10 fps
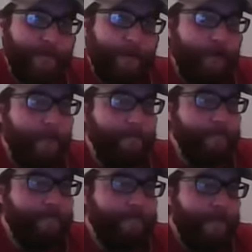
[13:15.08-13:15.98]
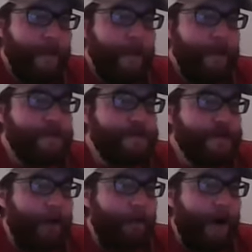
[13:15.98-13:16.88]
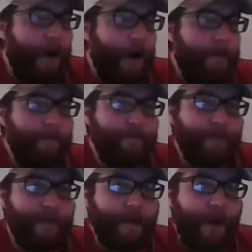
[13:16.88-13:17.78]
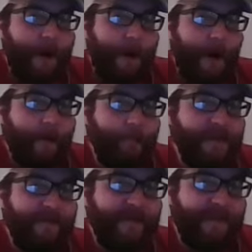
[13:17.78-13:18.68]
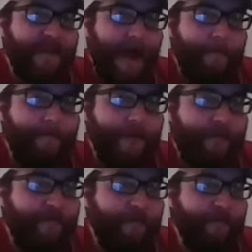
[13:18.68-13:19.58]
Okay? So I will leave it at that. Feel free